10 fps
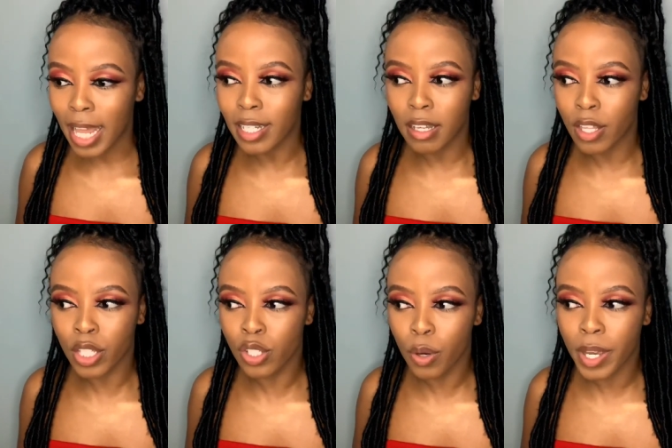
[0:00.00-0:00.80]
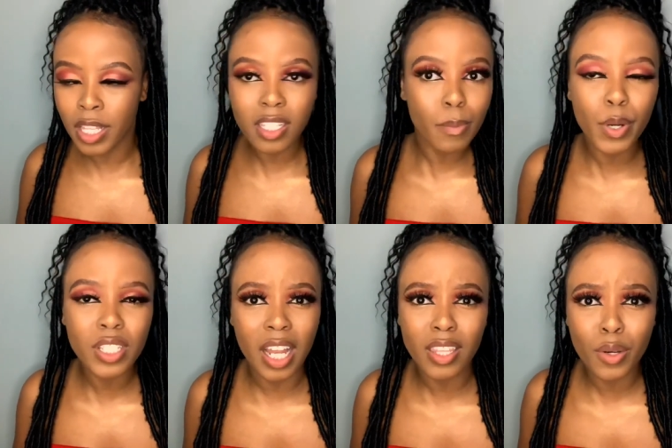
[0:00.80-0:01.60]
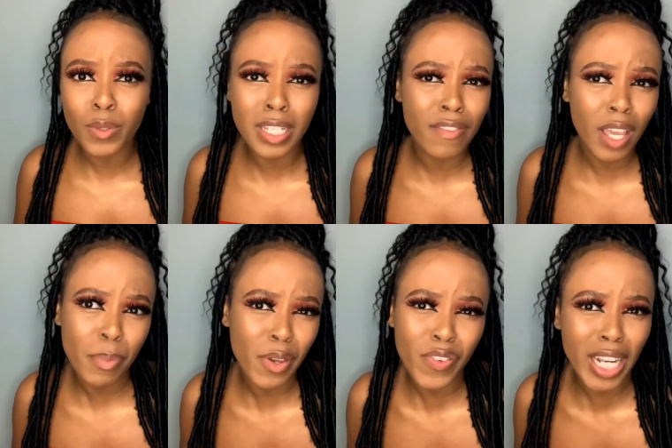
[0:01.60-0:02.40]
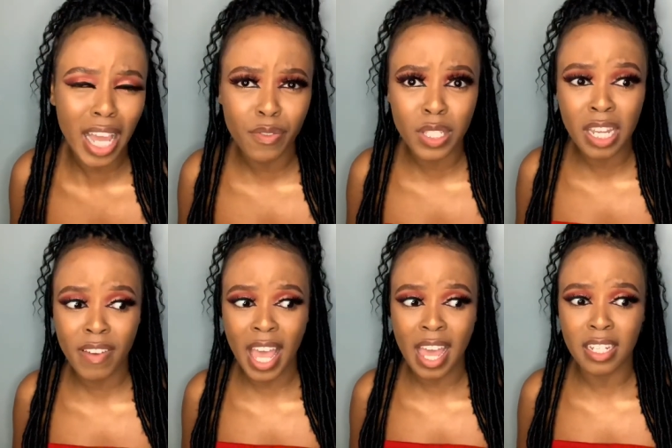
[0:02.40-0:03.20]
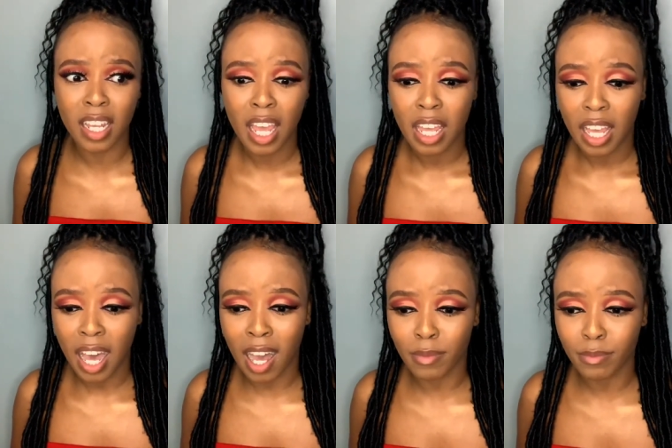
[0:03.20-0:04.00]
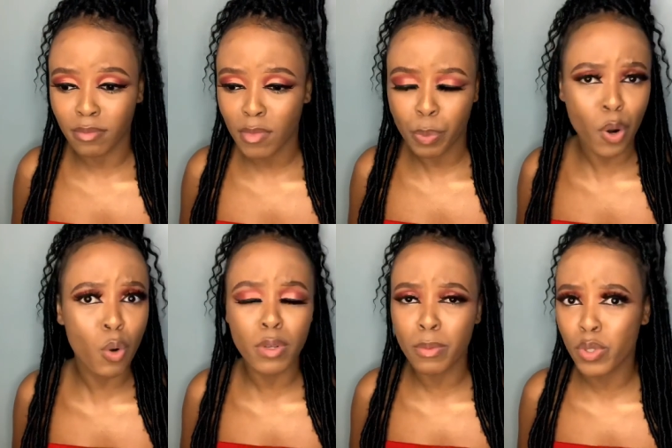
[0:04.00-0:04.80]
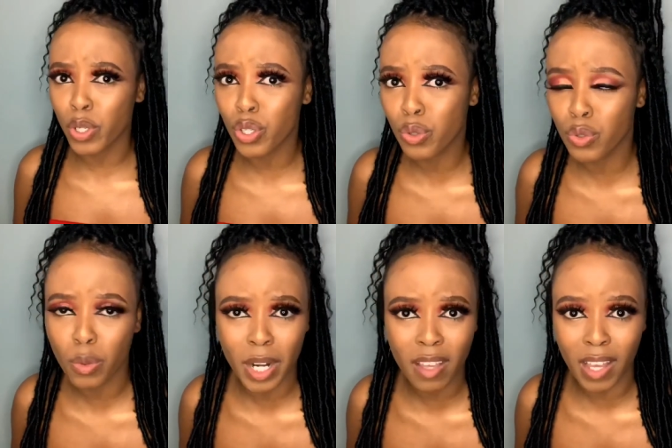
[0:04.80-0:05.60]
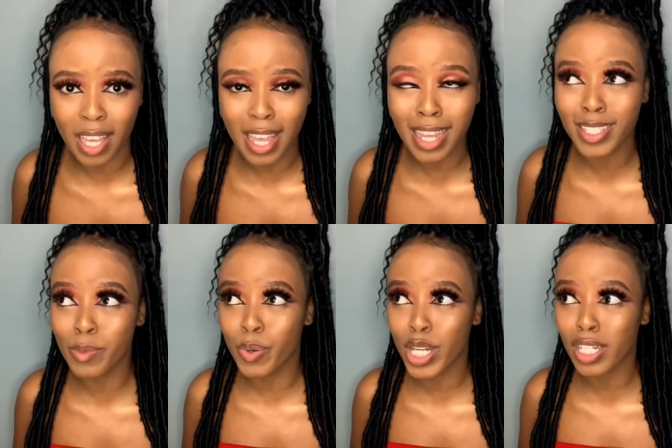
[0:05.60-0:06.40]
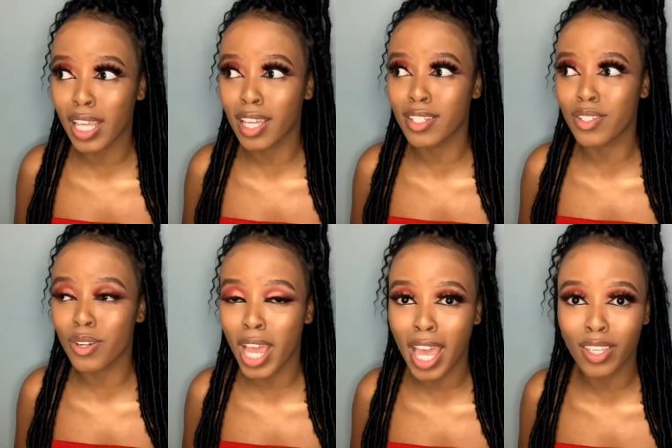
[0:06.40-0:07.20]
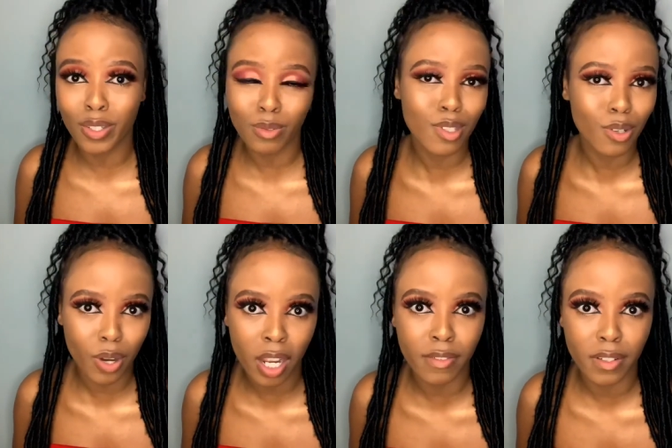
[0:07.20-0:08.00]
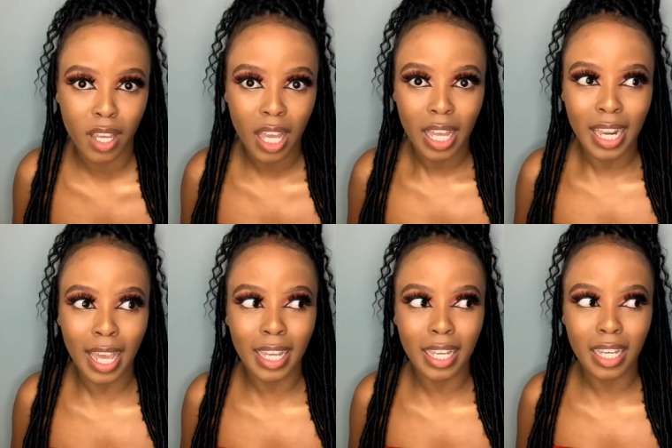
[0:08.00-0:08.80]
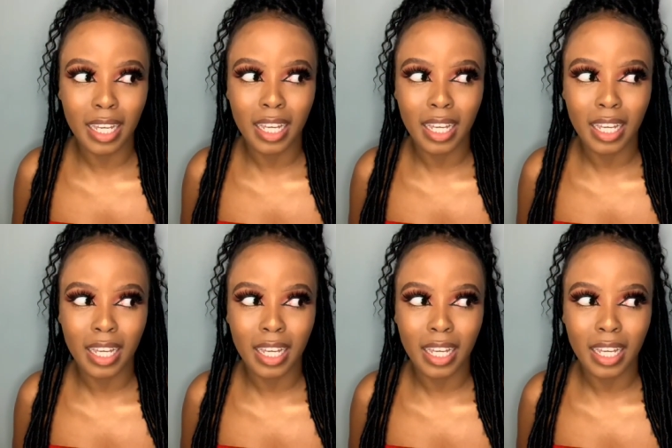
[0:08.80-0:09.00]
like there's no way there's a person out there who's living a perfect life who's never had um problems or issues or whatever and depression can drag you to the grave like